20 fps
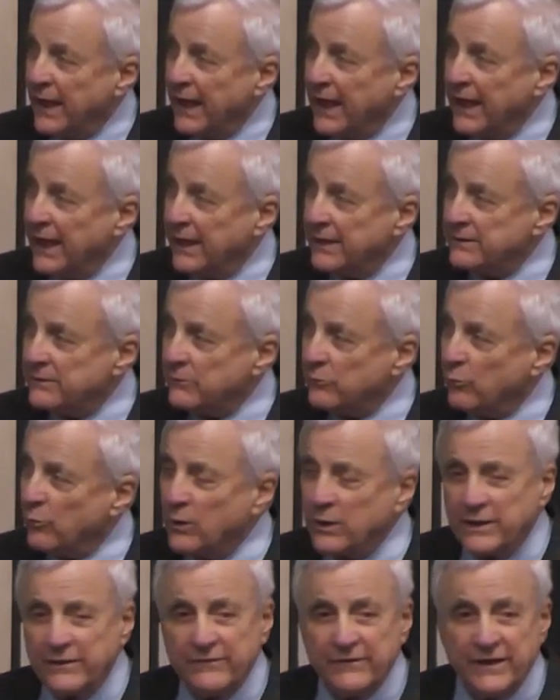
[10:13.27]
And
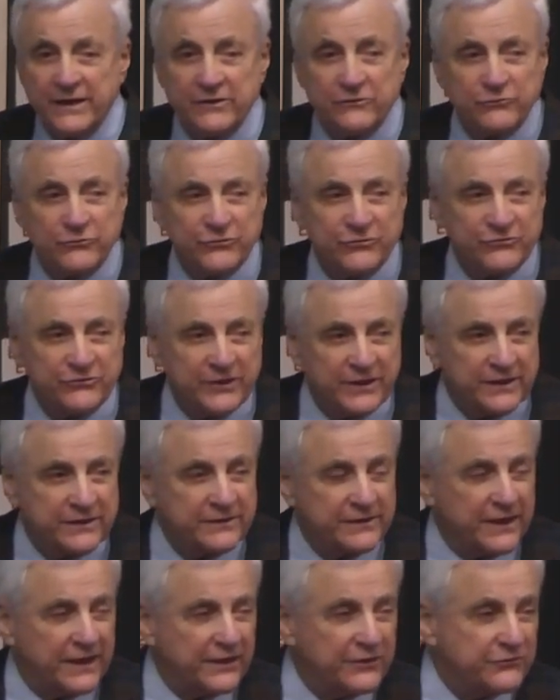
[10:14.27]
one of the interesting
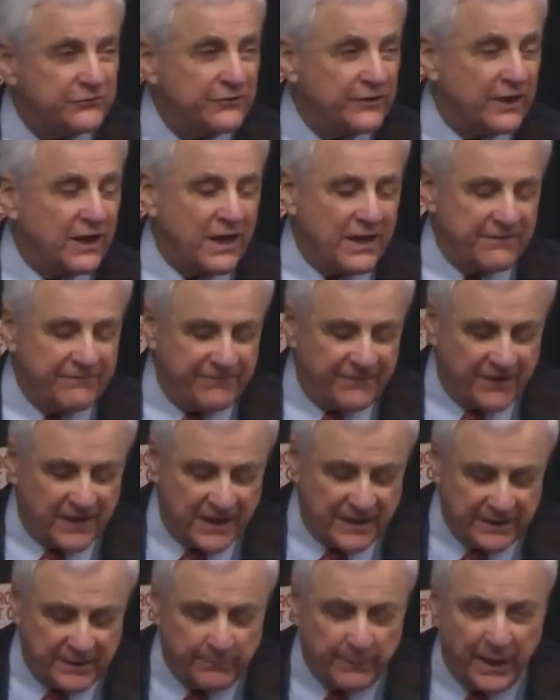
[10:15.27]
things that I
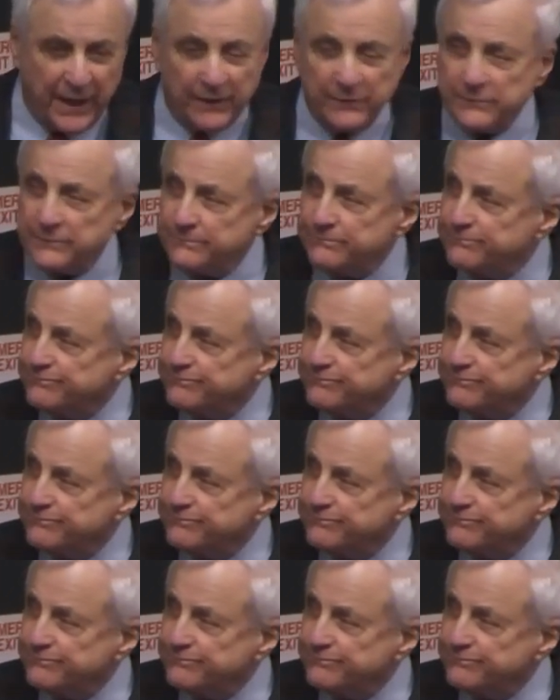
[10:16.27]
find about